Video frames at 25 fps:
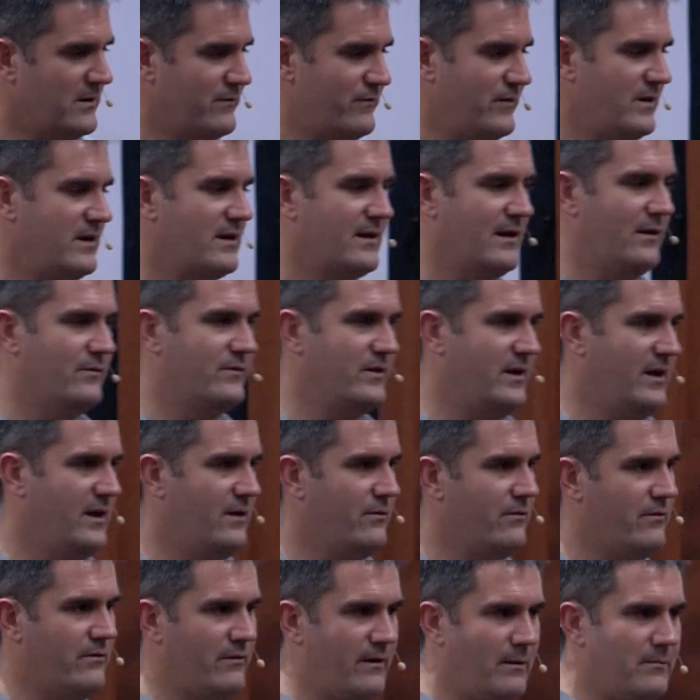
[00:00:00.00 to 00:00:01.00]
to Vcloud Air
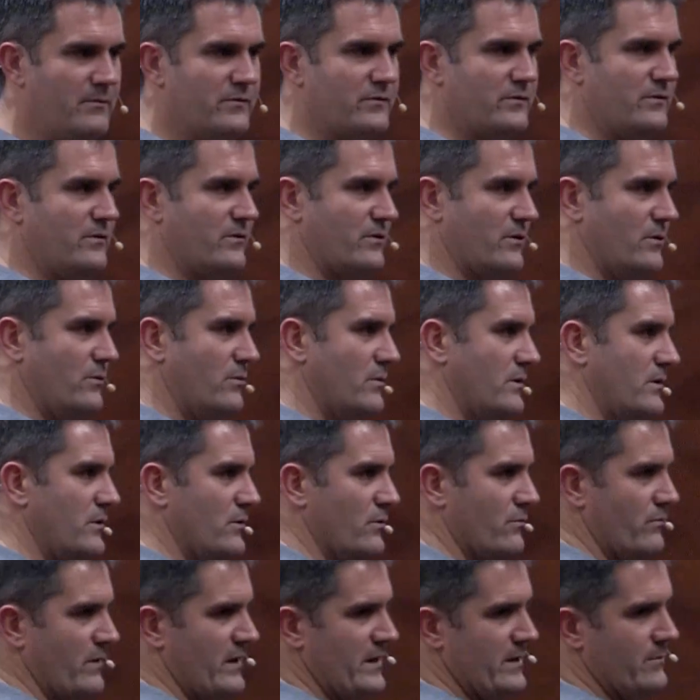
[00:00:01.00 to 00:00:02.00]
or Amazon or Google, you
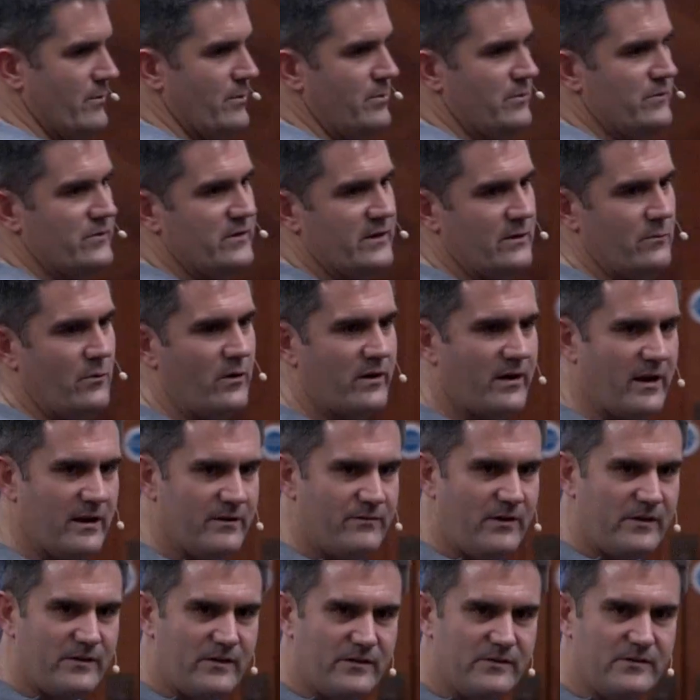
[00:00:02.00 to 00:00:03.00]
don't ring them up and say, what kind of
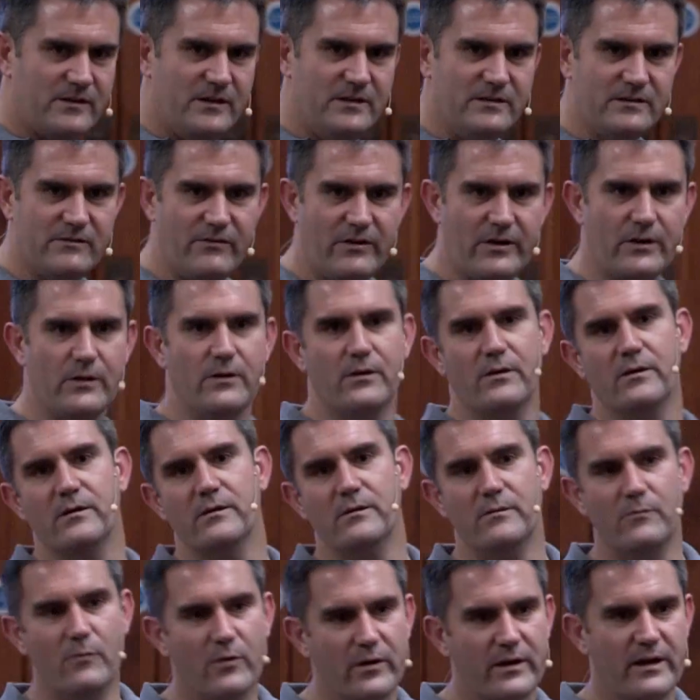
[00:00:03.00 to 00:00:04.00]
SSDs have I got
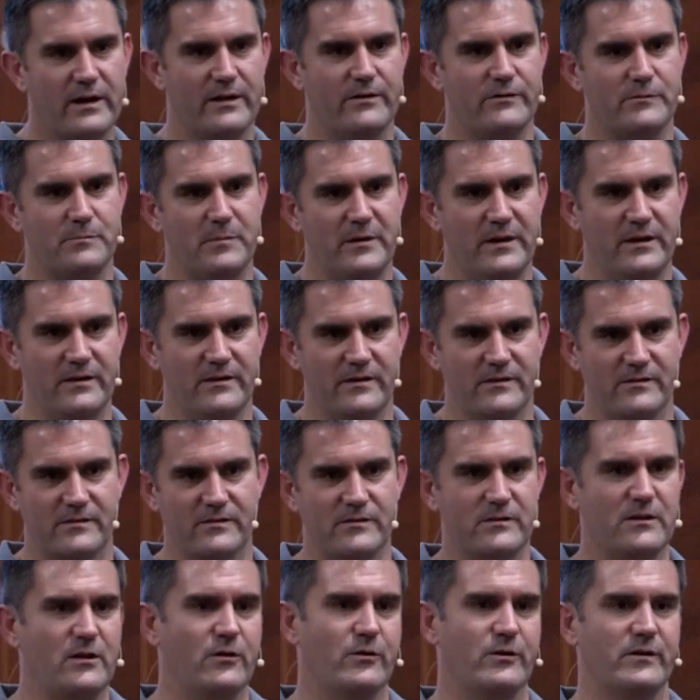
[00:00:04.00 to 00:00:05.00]
or what kind of spinning disks,
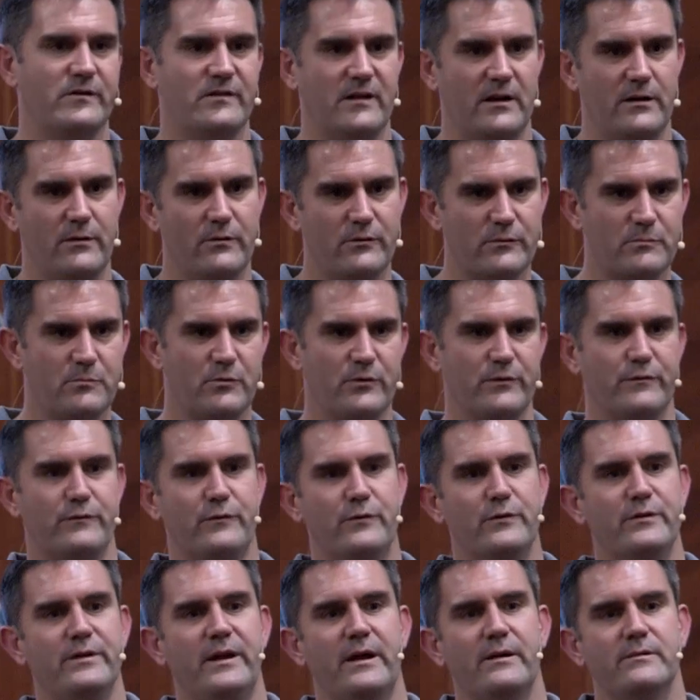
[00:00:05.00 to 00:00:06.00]
because they're not going to tell you. They just put the
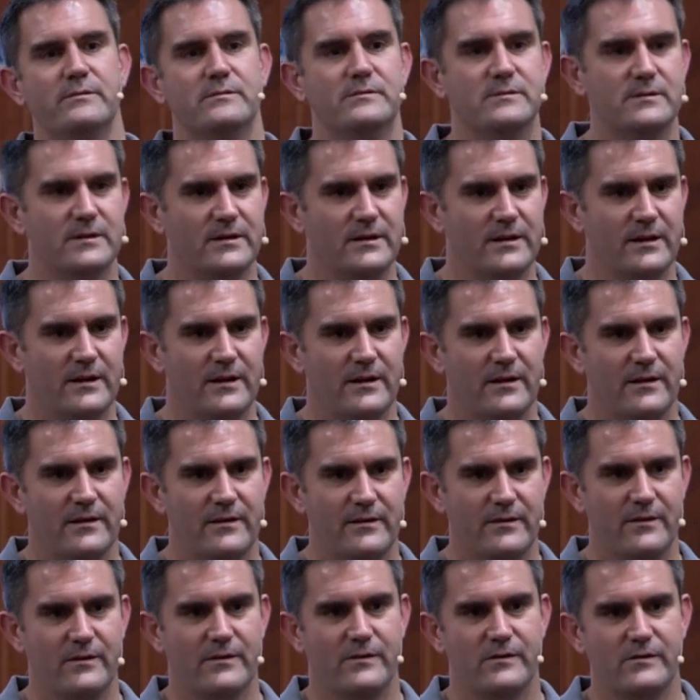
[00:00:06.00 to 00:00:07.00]
phone down.
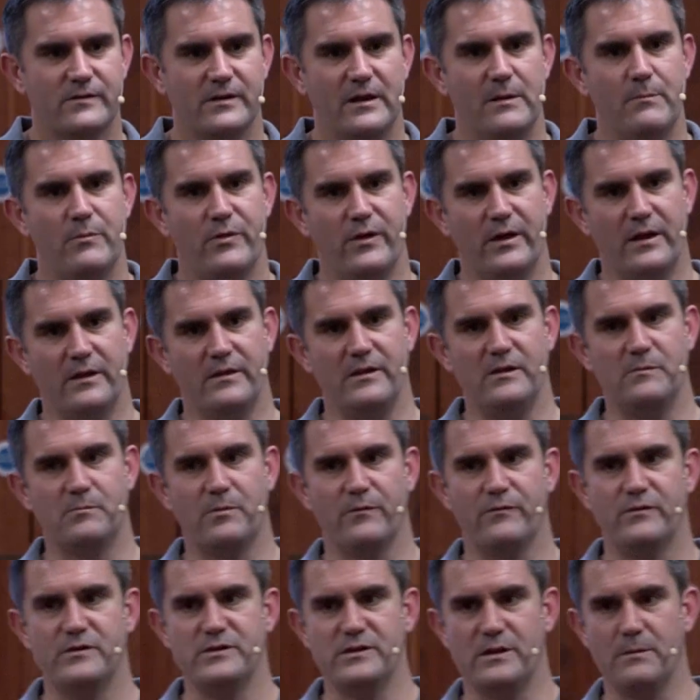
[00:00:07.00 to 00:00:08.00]
Same thing in these
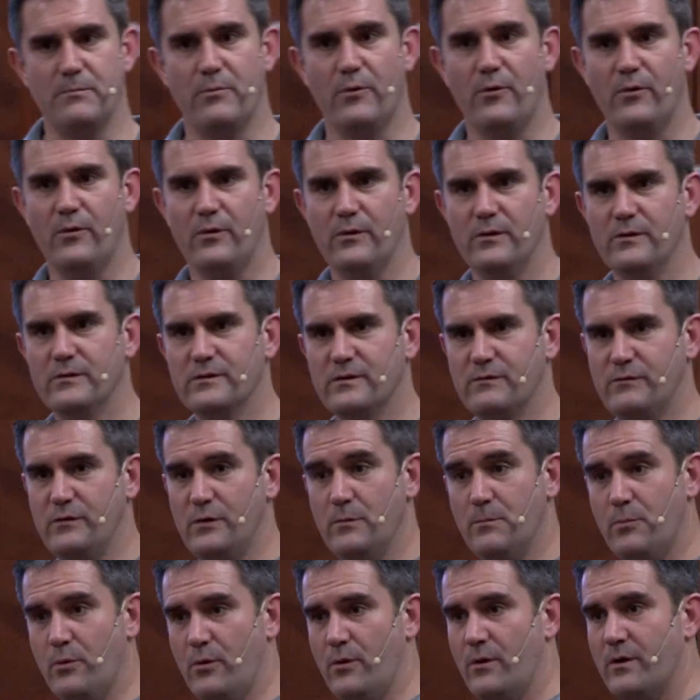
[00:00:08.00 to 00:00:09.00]
provisioning portals. If you
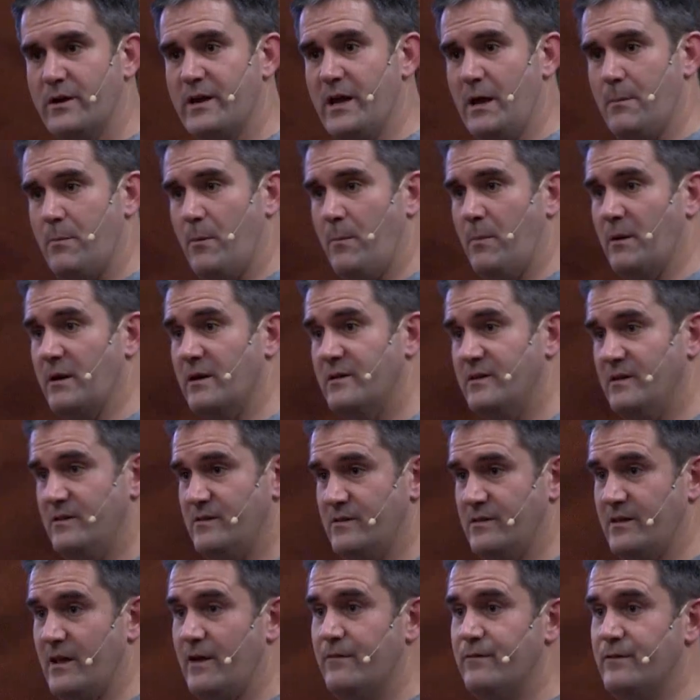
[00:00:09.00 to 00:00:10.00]
put capabilities
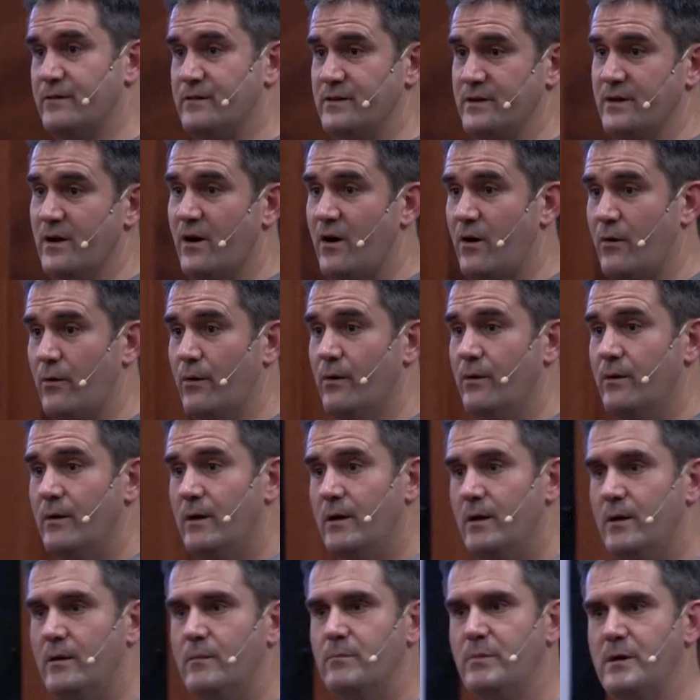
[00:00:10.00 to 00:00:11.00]
in there for DR,
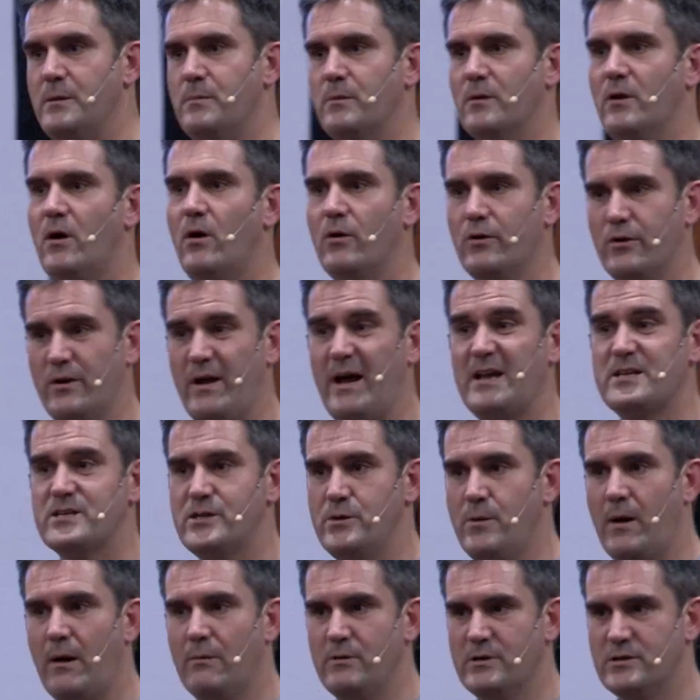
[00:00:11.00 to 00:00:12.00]
people aren't going to ask
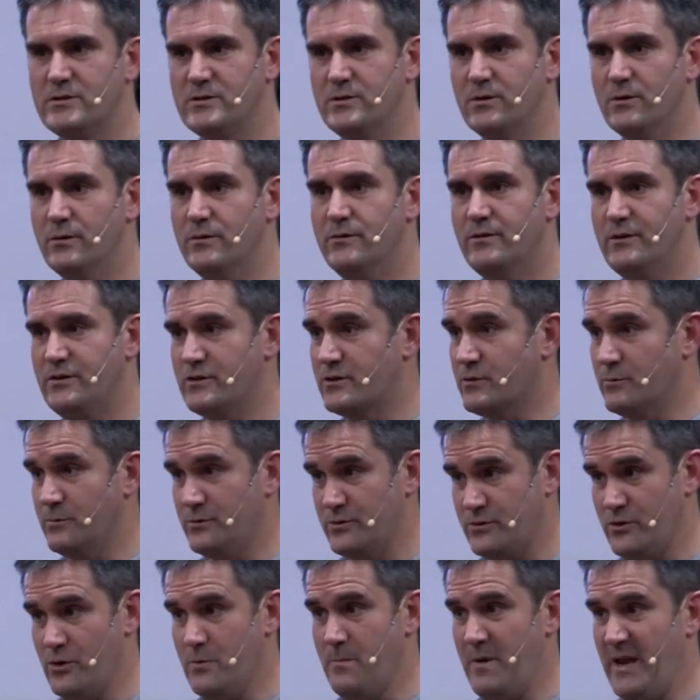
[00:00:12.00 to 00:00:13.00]
you how it's done. They're just going to
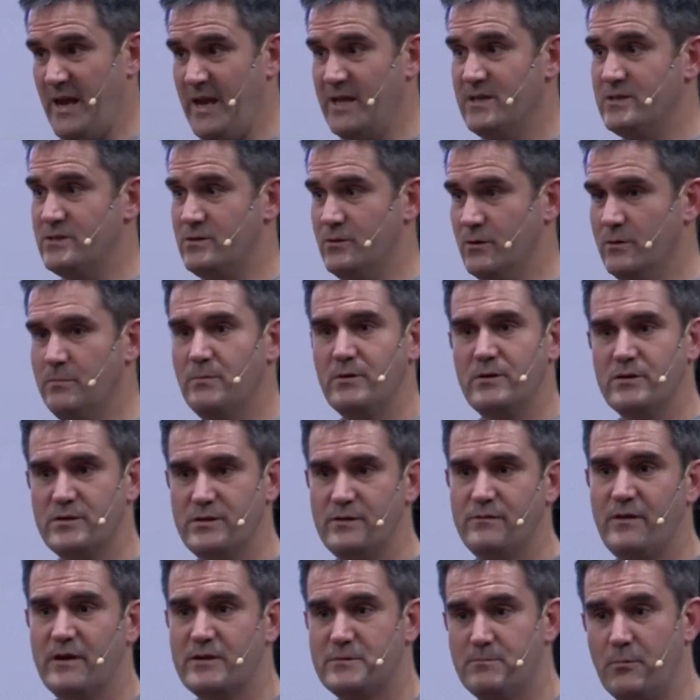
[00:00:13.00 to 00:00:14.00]
assume it is done because
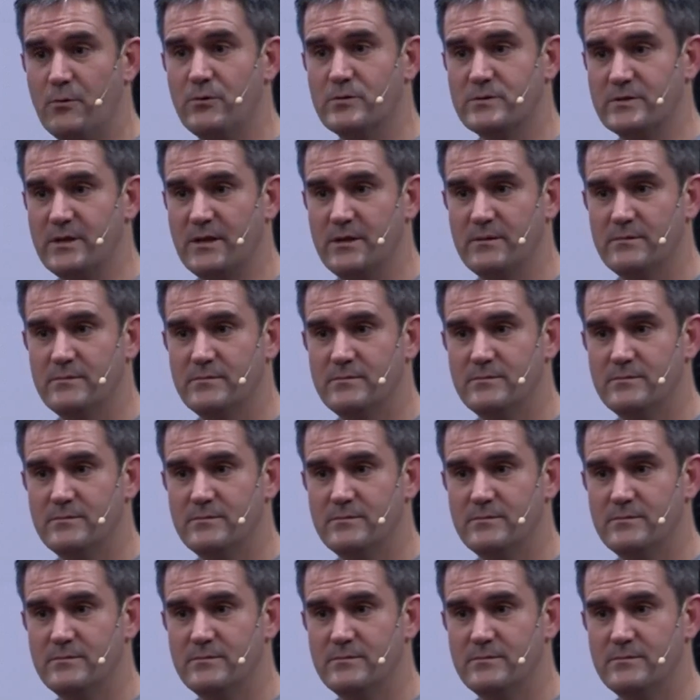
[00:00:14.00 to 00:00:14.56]
you've exposed it.